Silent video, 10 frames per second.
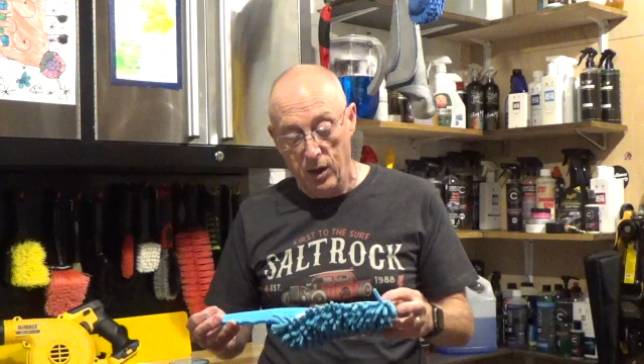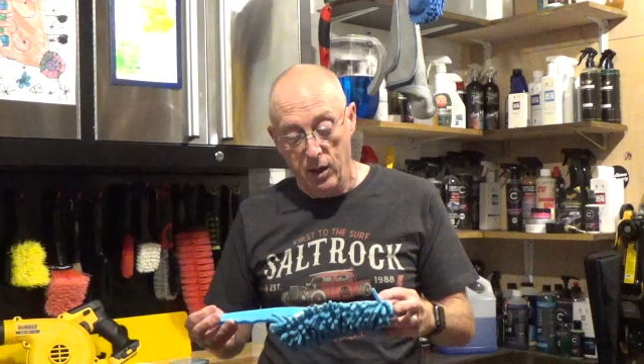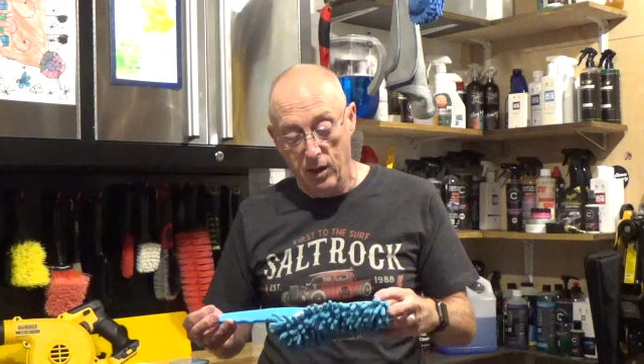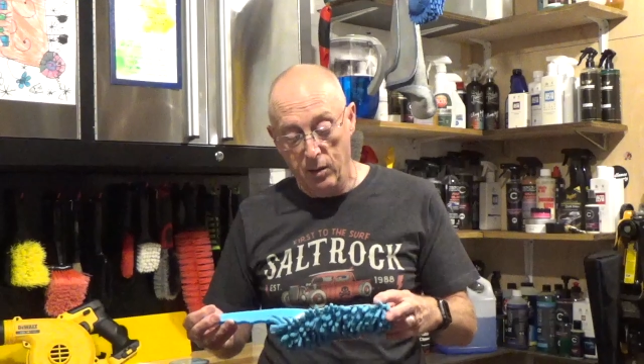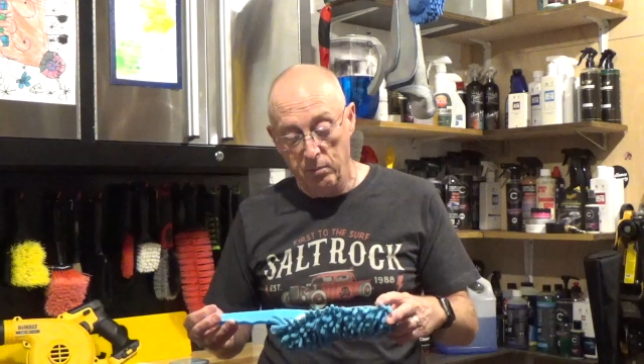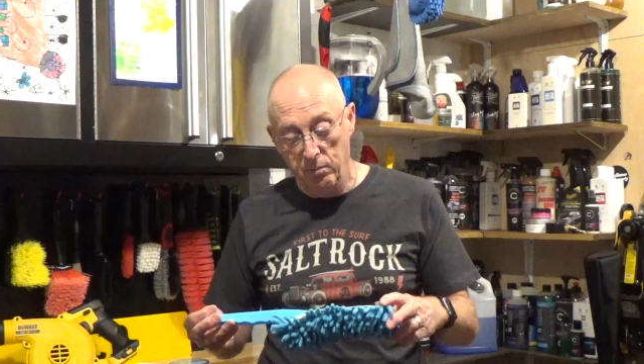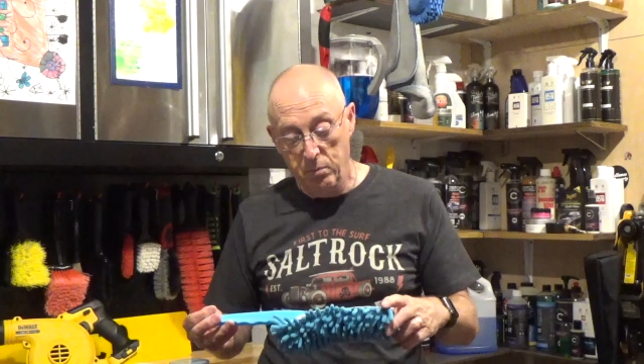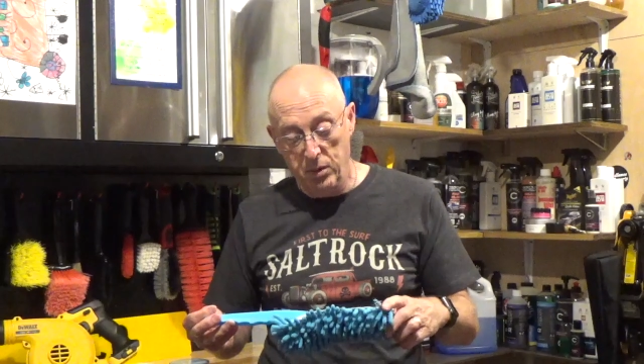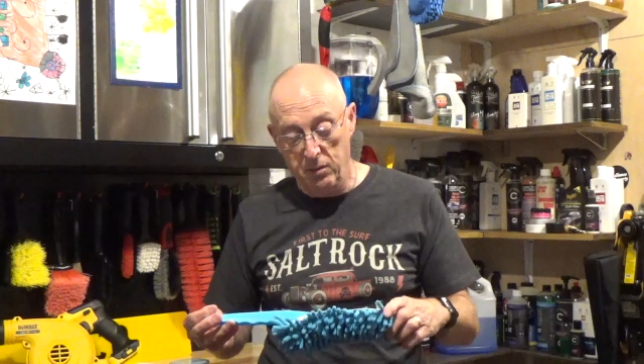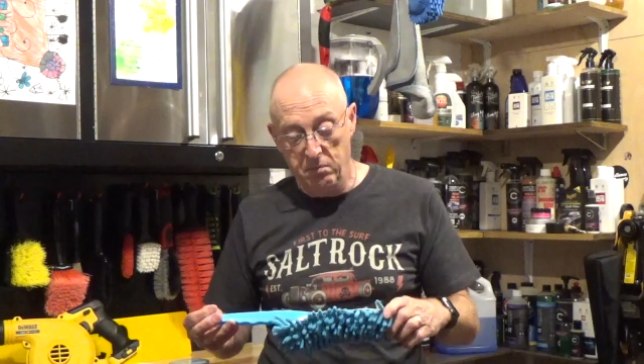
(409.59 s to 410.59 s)

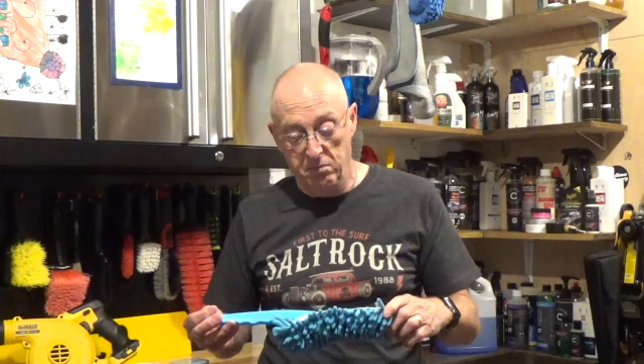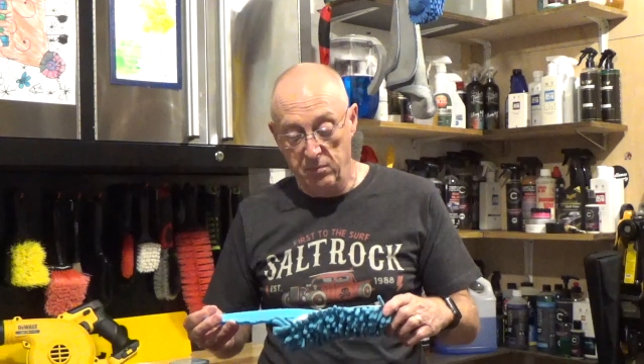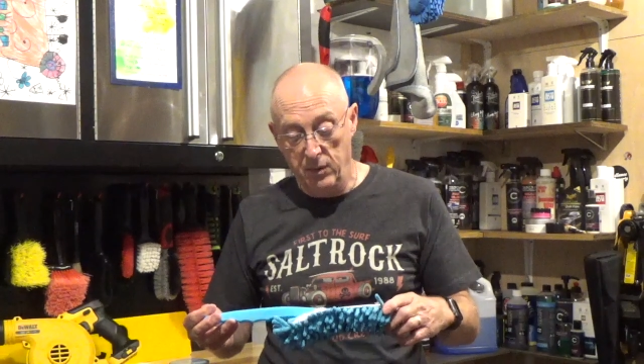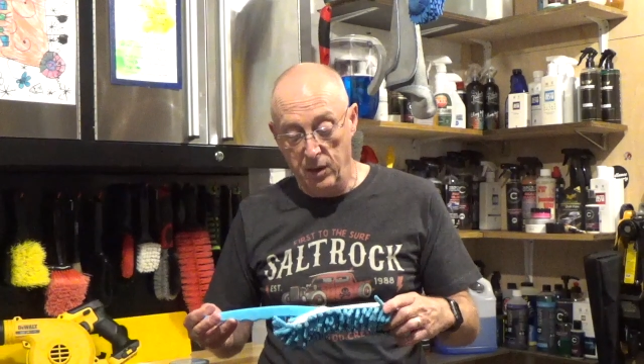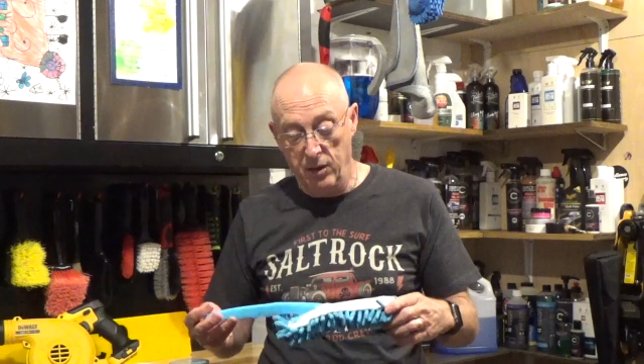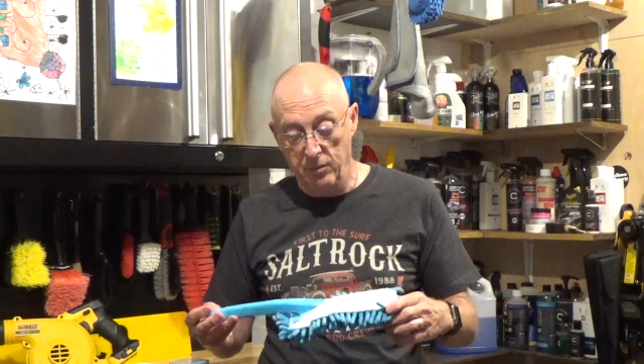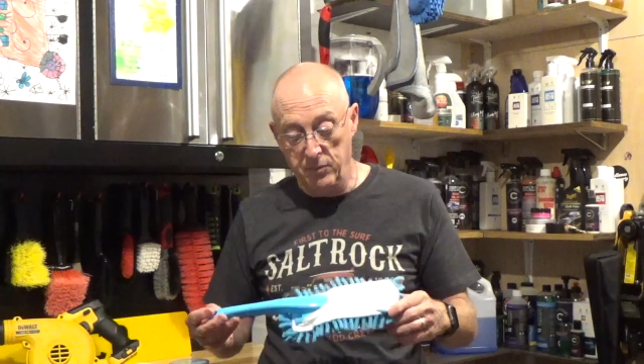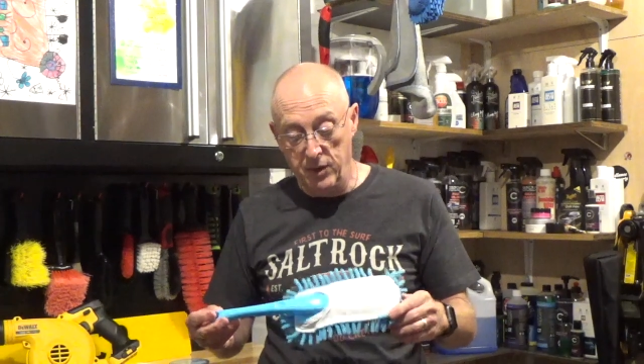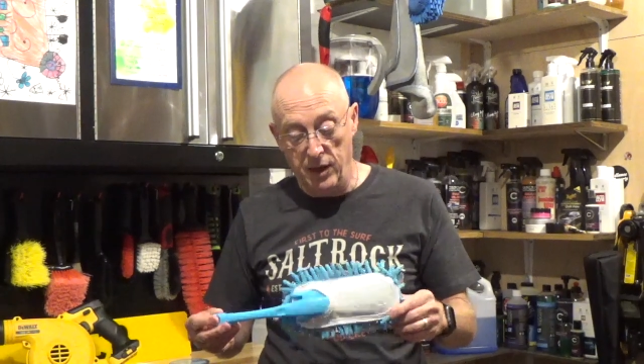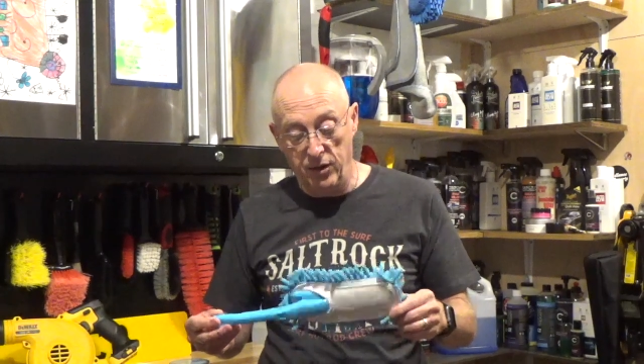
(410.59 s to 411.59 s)
but I
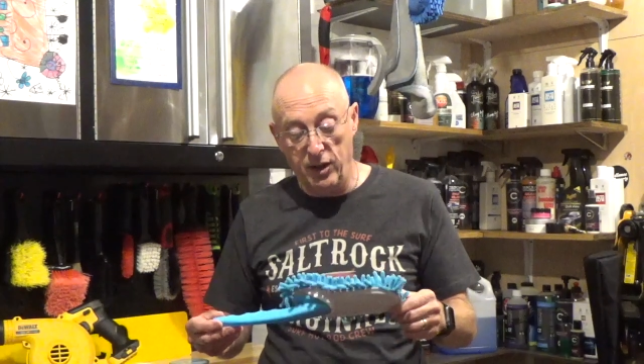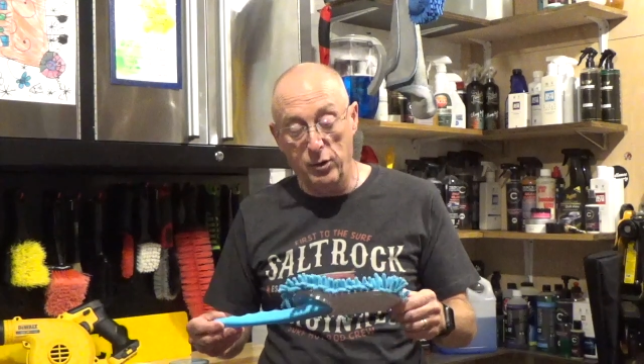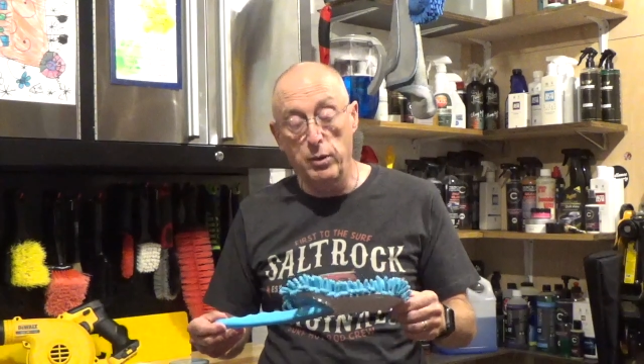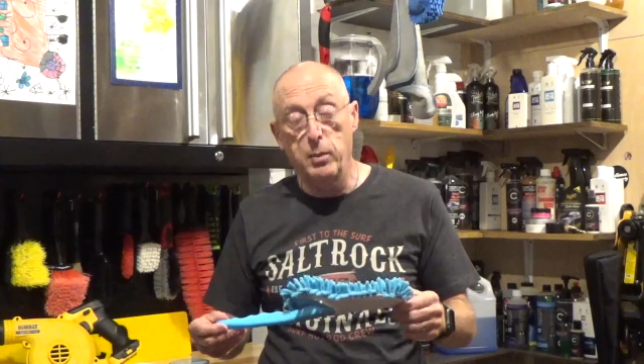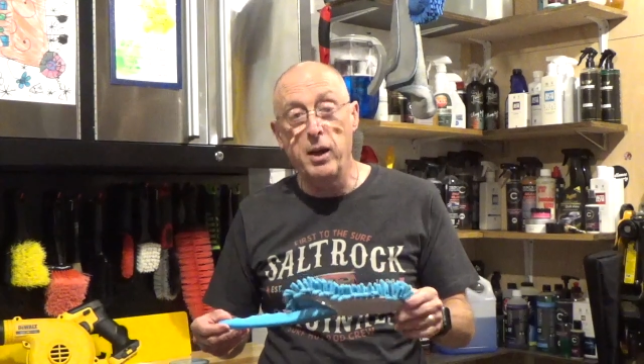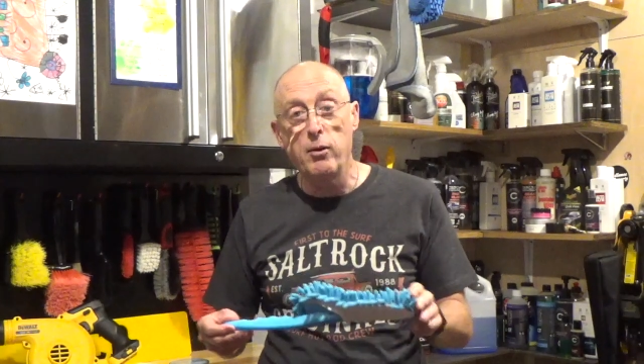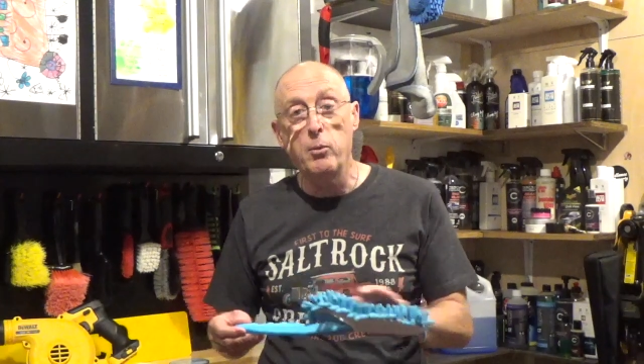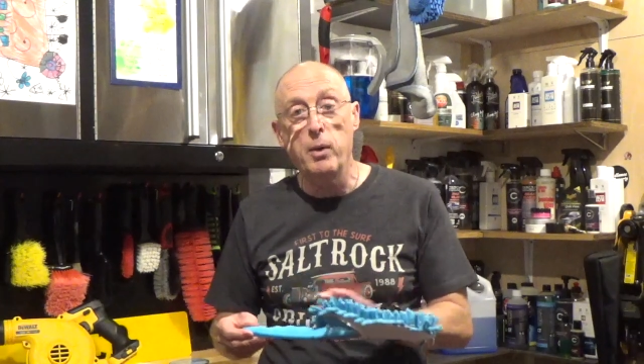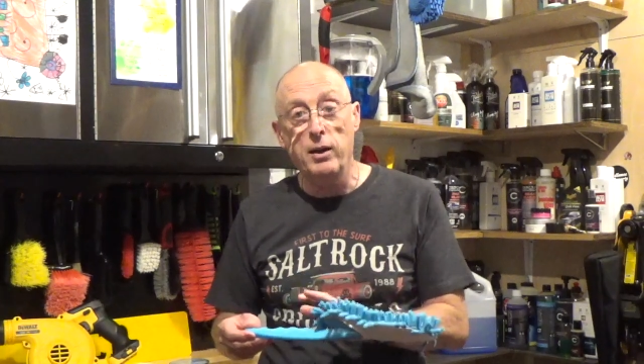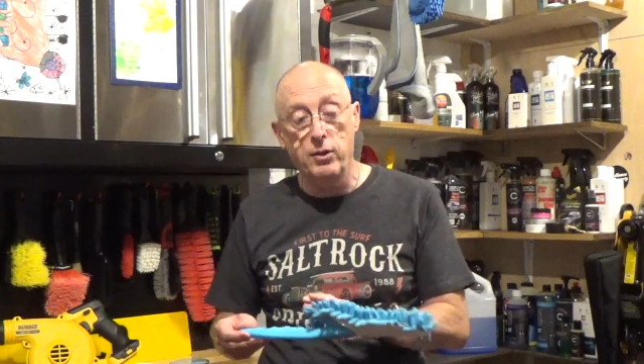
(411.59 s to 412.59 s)
guess it doesn't really matter
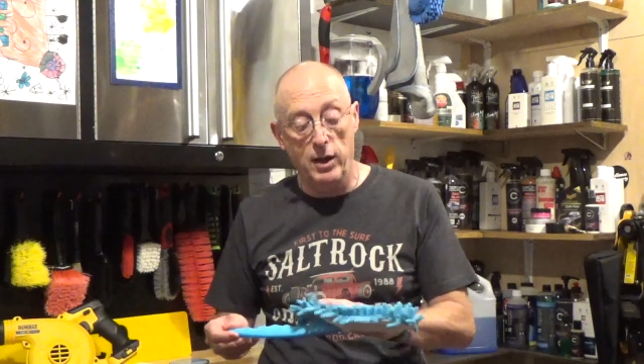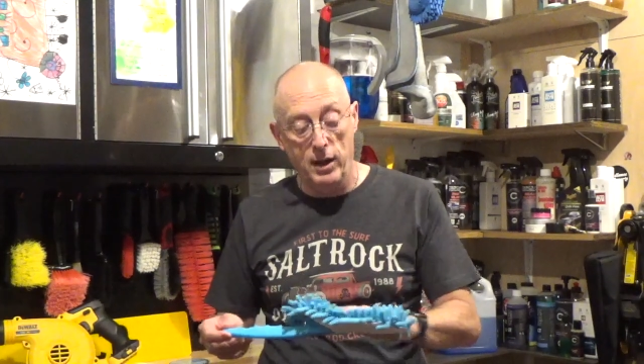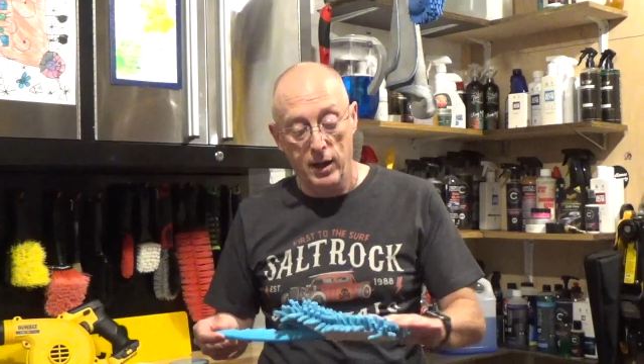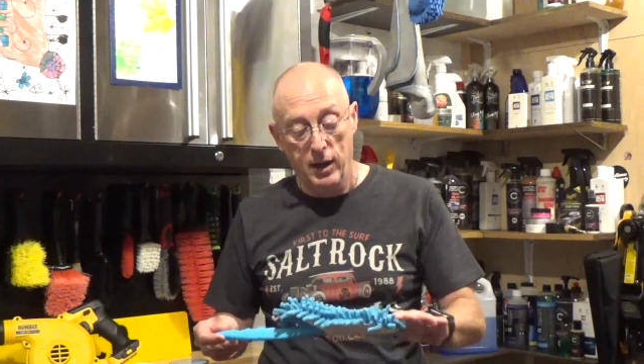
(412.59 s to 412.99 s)
who makes it.